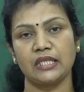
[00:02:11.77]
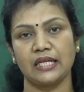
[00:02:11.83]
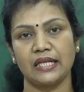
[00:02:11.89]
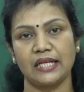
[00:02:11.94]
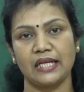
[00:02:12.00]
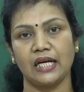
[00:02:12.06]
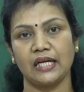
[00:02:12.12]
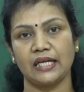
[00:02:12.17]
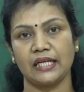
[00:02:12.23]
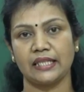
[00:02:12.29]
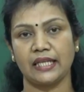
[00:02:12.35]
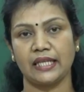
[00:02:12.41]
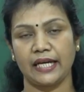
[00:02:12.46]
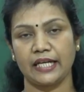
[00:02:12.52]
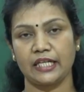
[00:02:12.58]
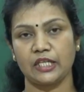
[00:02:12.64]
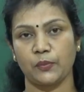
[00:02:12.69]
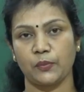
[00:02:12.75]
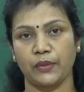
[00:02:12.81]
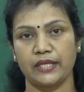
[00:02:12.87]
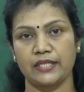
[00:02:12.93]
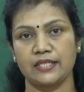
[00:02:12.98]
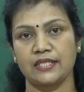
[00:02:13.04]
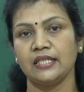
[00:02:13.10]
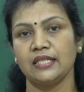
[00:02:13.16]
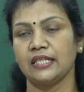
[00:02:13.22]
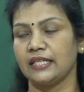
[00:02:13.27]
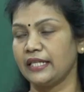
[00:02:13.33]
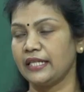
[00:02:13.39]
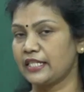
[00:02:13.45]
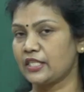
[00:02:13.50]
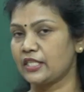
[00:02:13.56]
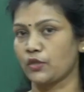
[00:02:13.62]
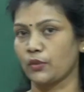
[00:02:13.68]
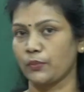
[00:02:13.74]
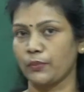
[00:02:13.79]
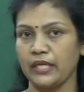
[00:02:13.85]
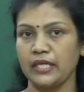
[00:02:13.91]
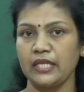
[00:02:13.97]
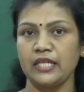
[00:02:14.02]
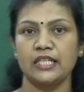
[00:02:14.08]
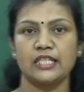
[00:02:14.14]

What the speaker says: regarding the enterprise needs to be